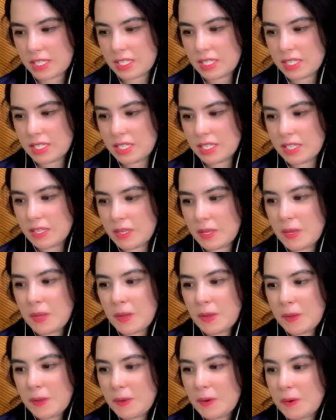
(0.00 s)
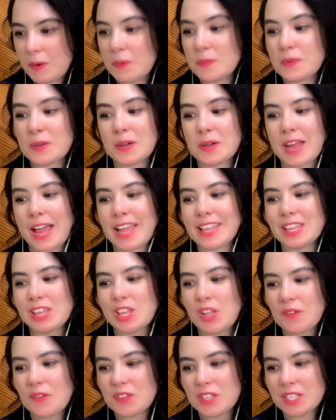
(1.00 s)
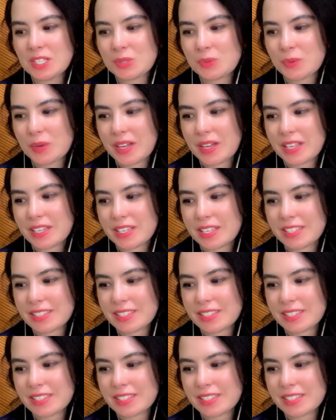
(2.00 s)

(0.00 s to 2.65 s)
Oh my god, I love this one.